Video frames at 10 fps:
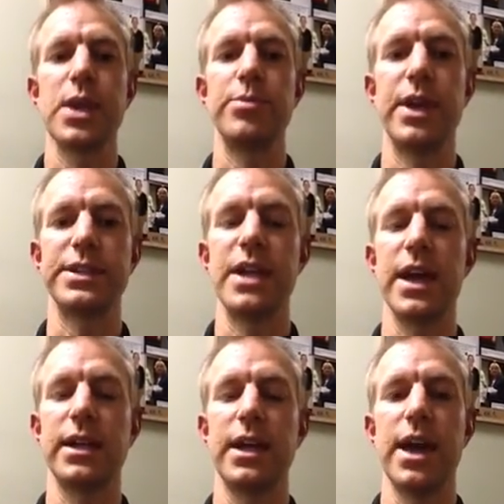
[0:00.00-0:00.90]
but it's
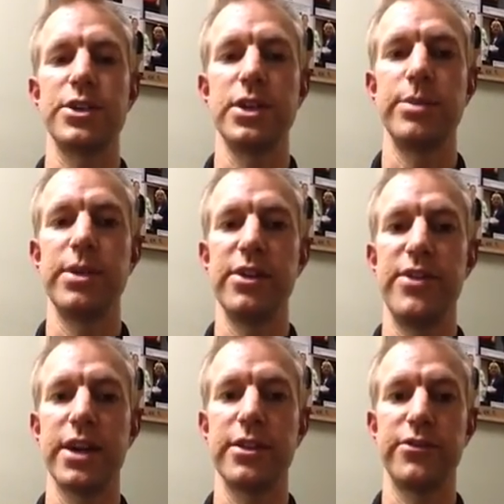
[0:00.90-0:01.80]
not going to actually be
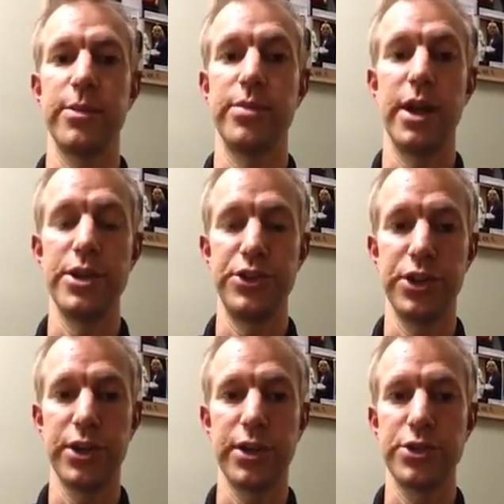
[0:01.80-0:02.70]
effective for blood
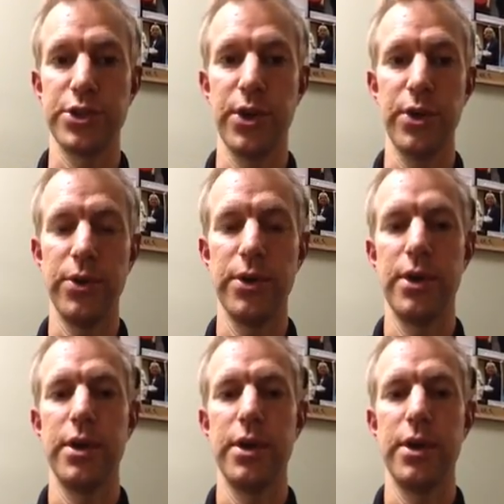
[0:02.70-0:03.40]
sugar control.